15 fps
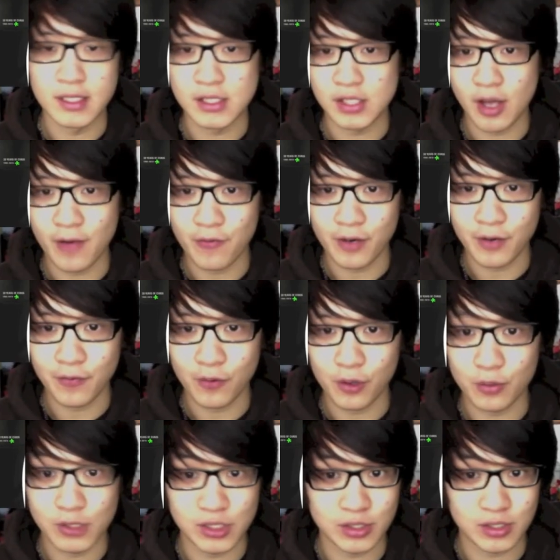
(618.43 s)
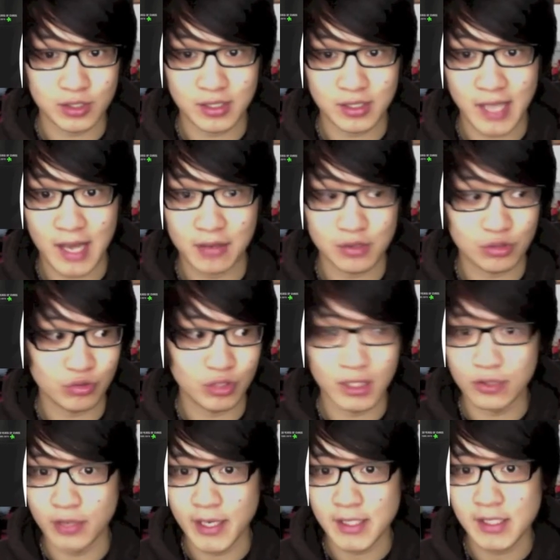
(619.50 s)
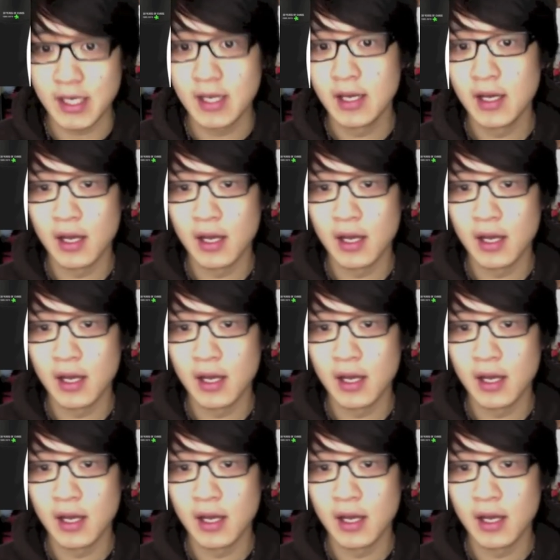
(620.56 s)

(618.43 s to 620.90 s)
software for, which sounds really great.